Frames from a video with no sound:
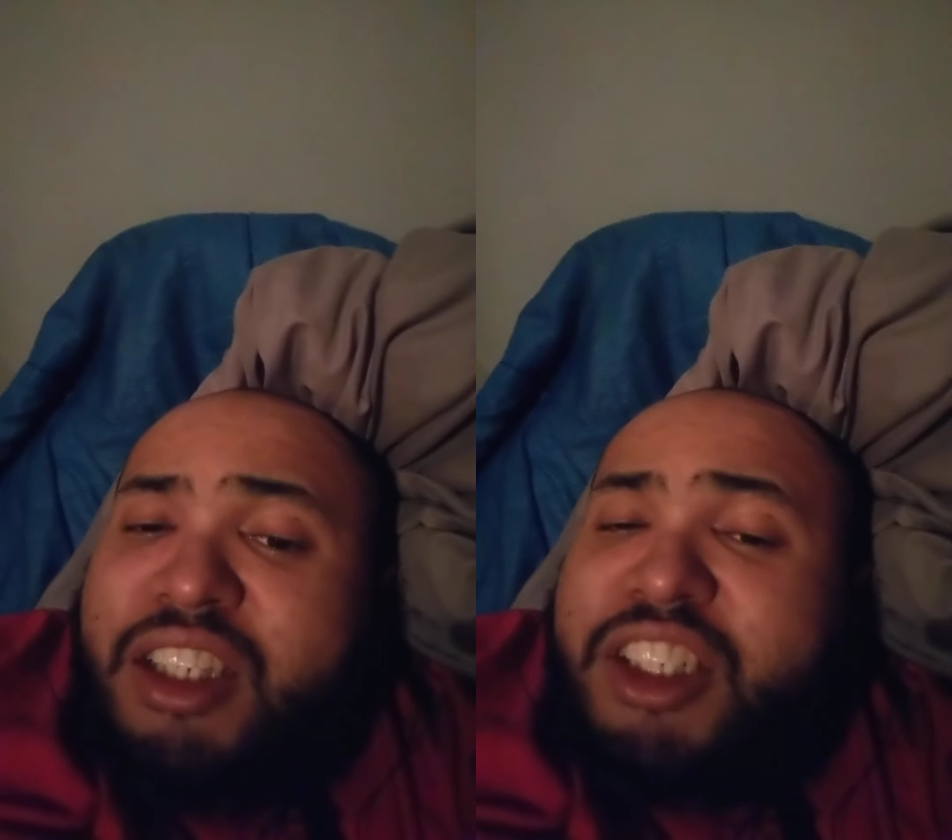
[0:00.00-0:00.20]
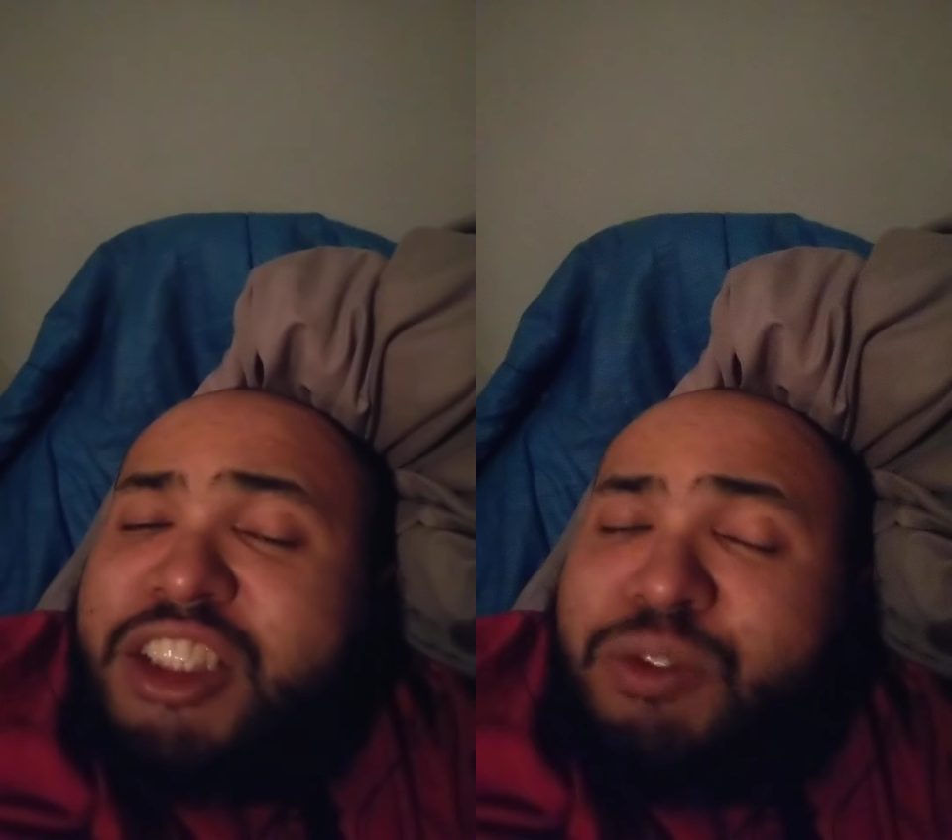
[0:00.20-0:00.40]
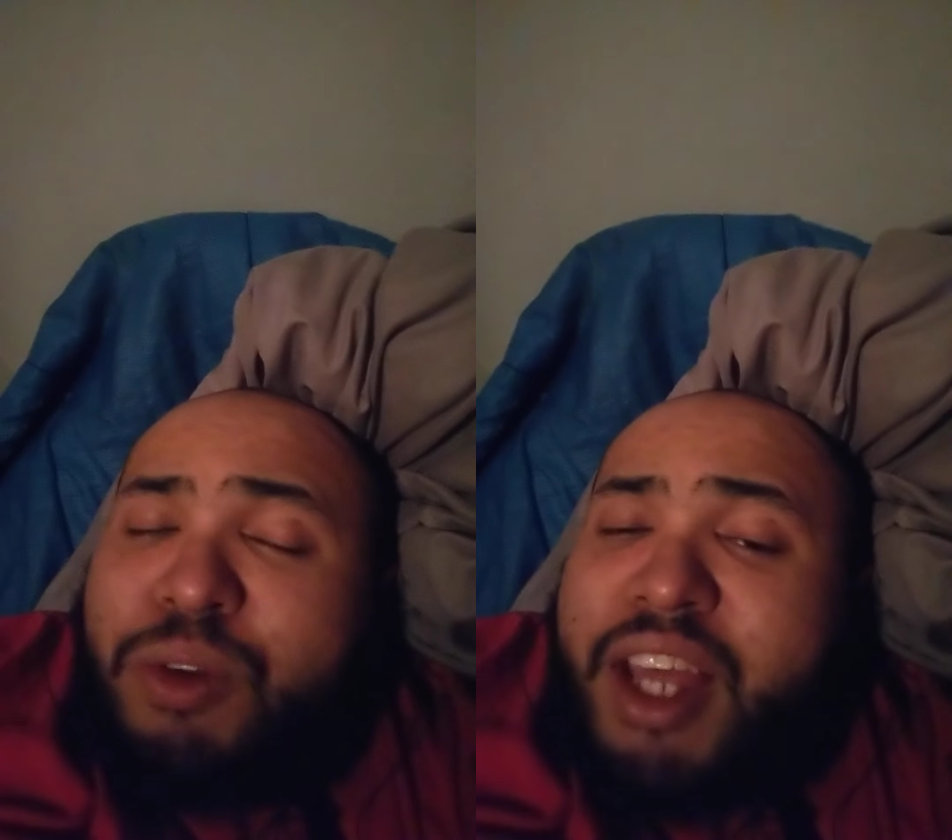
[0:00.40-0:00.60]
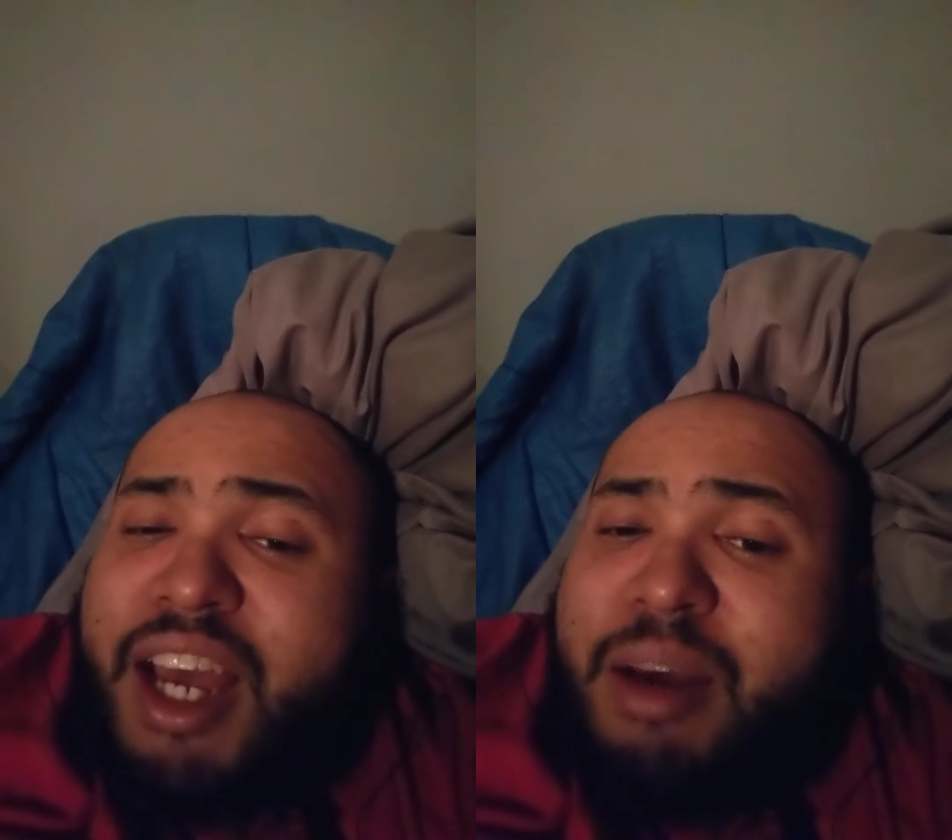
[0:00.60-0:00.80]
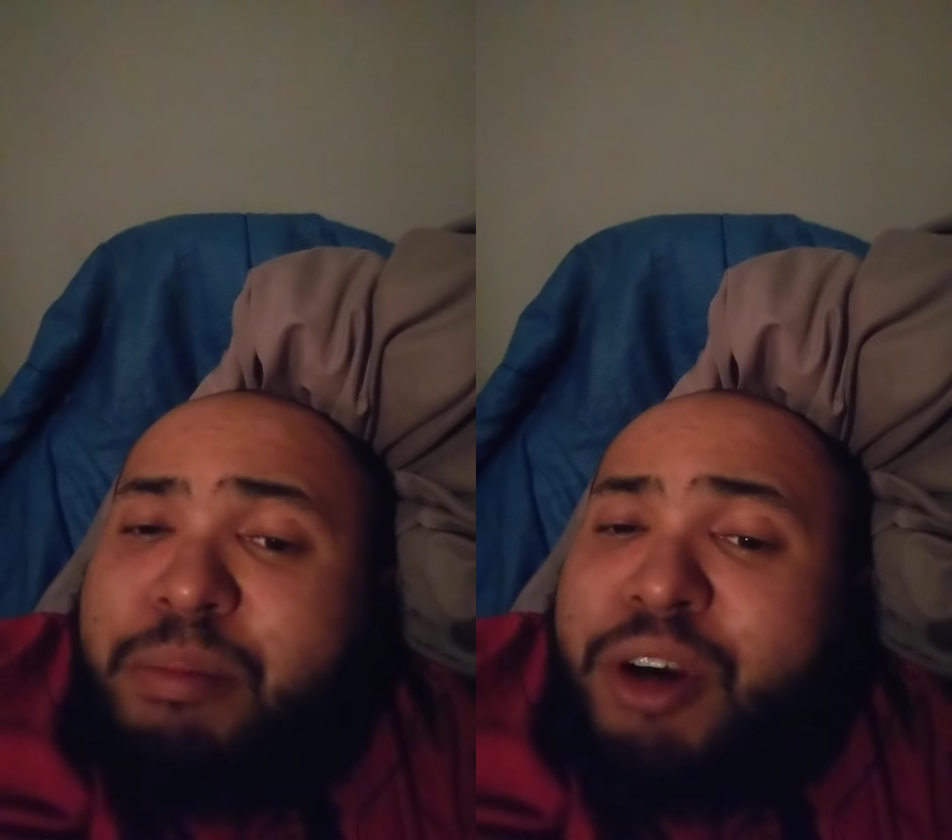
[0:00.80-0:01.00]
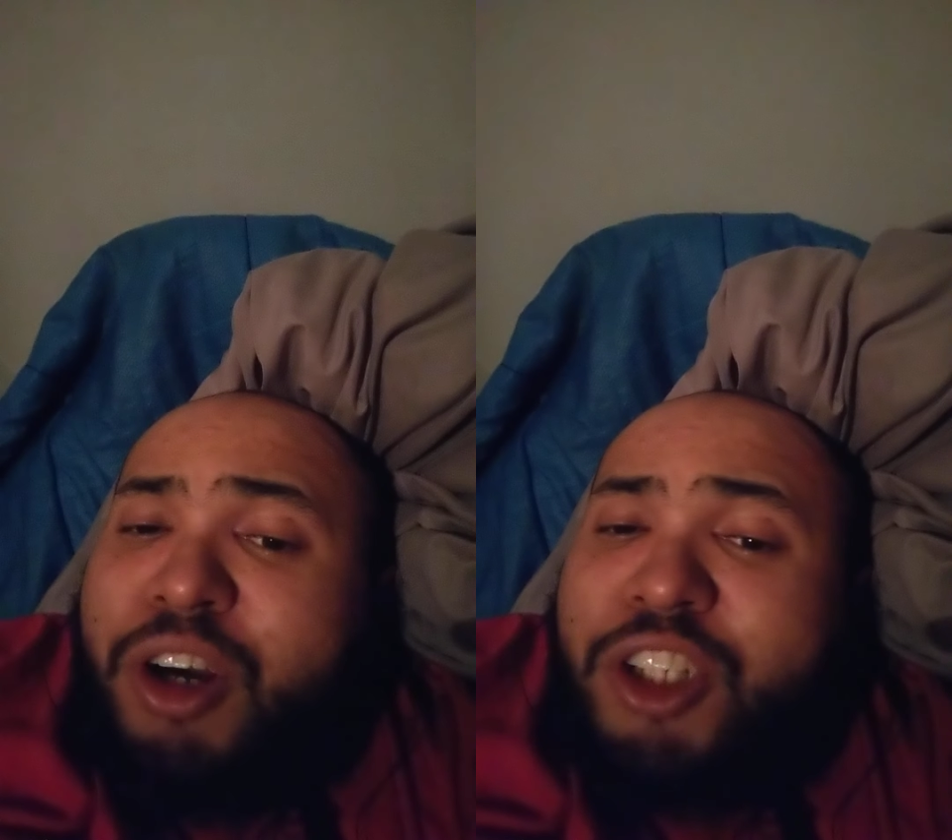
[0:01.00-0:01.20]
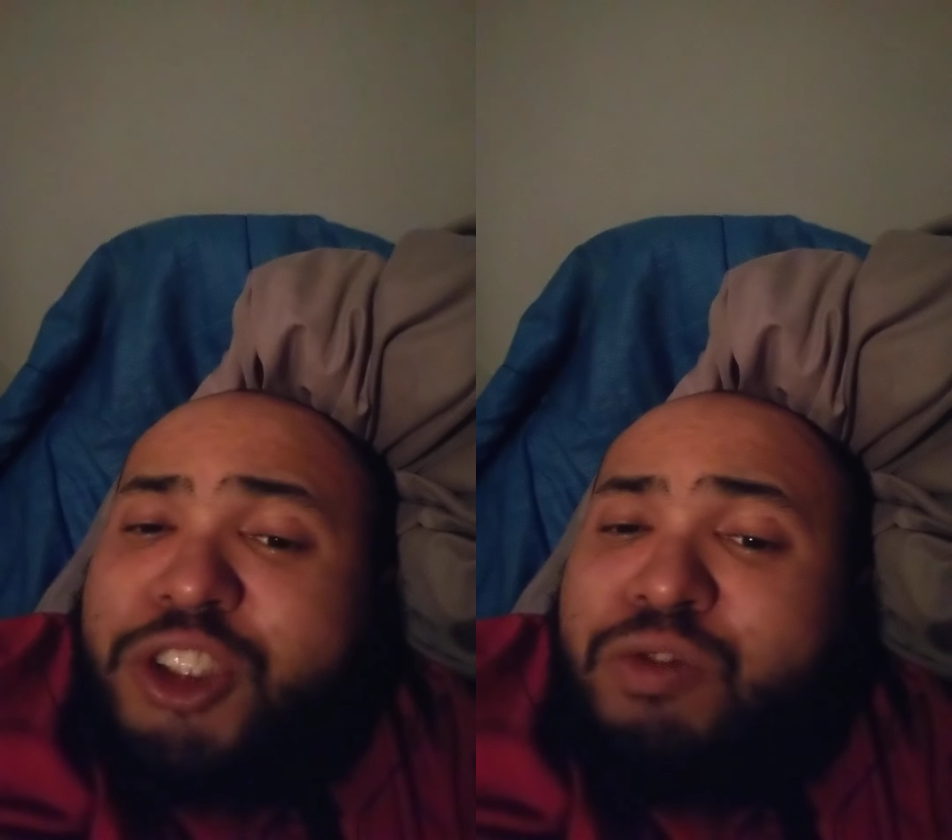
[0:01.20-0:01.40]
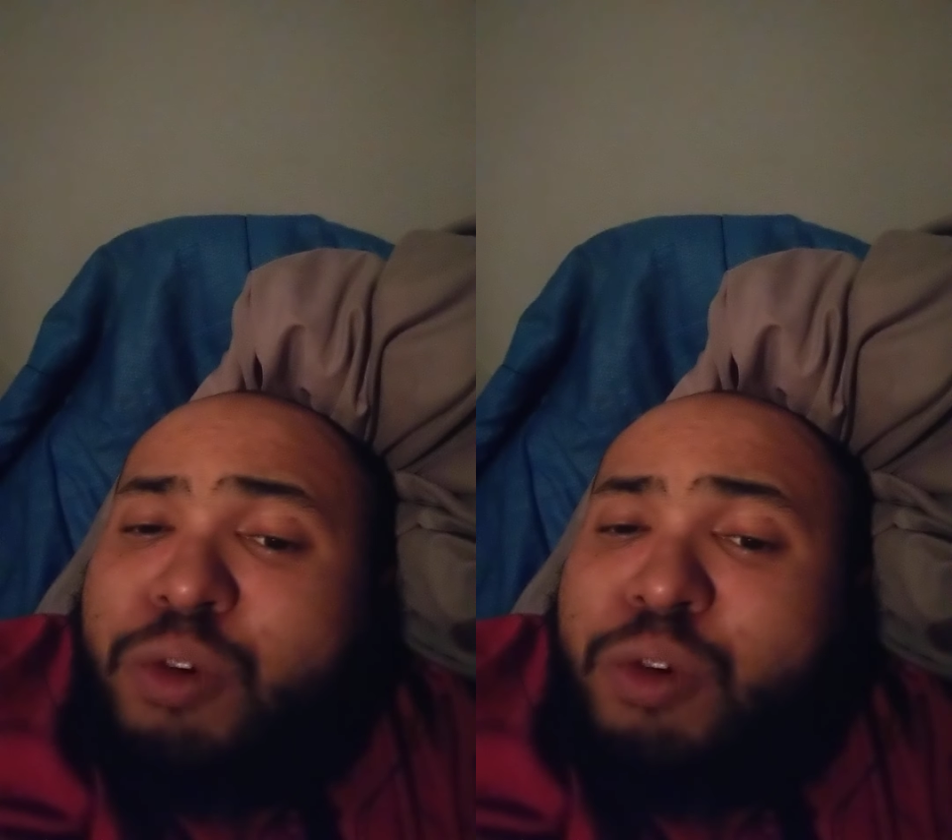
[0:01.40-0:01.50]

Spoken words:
Just for that, but also